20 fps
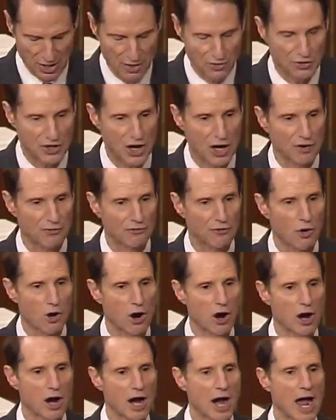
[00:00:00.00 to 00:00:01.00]

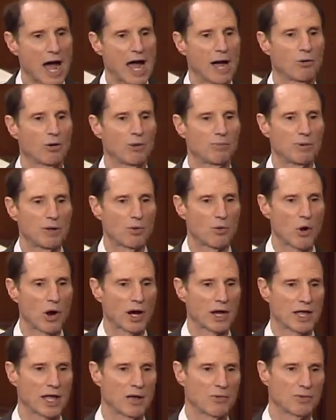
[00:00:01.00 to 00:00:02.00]
Therefore, I will be
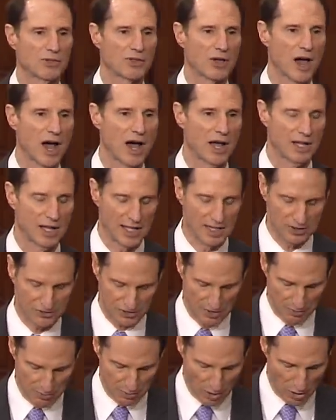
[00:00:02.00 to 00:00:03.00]
working with
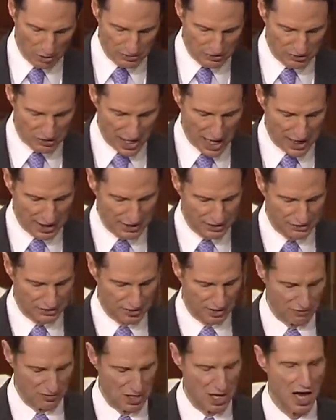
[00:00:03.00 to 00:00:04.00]
colleagues on both sides
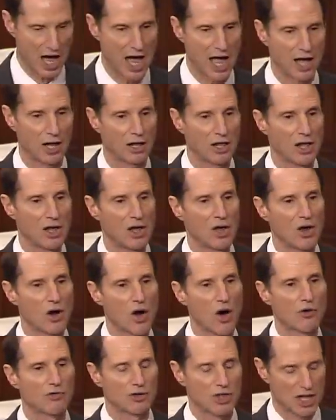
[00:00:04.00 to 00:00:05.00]
of the aisle
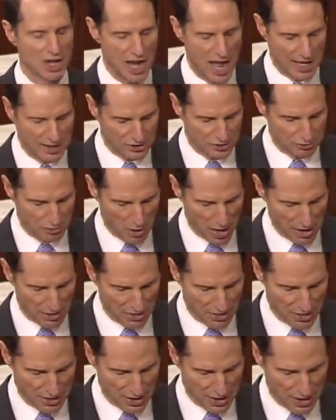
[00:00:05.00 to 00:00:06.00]
over the next
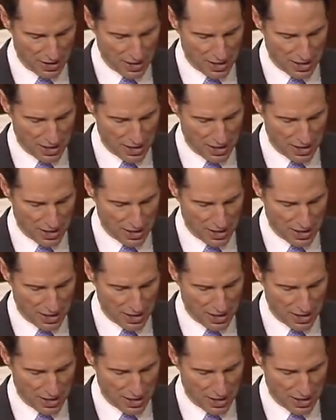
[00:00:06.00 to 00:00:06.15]
month